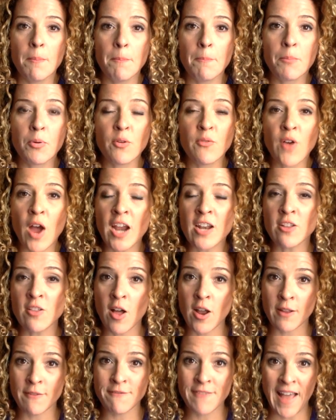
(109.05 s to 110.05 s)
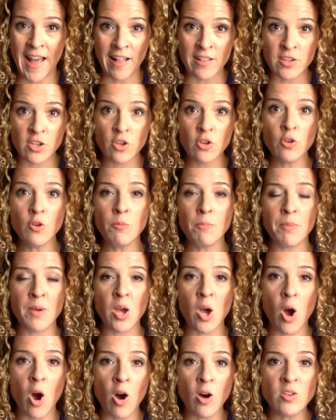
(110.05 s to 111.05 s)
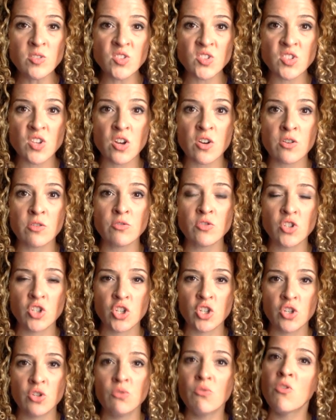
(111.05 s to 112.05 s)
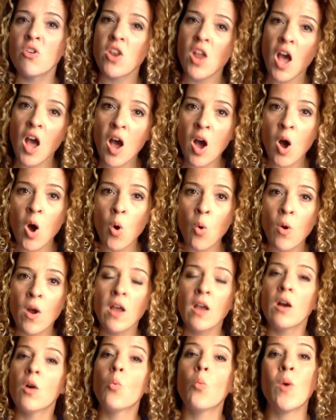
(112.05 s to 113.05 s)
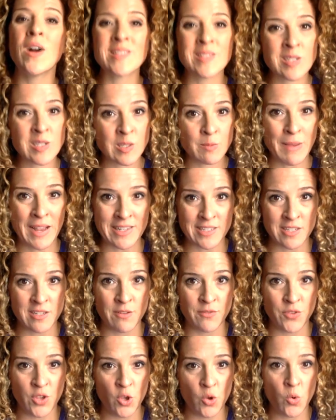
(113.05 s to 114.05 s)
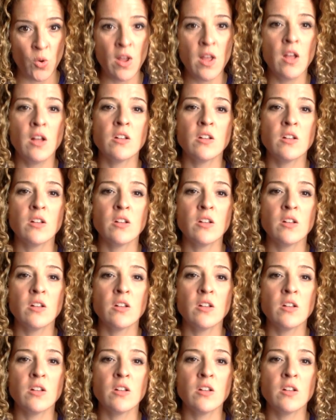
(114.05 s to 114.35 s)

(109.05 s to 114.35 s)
provide a lot of value, but also to know what's expected of you.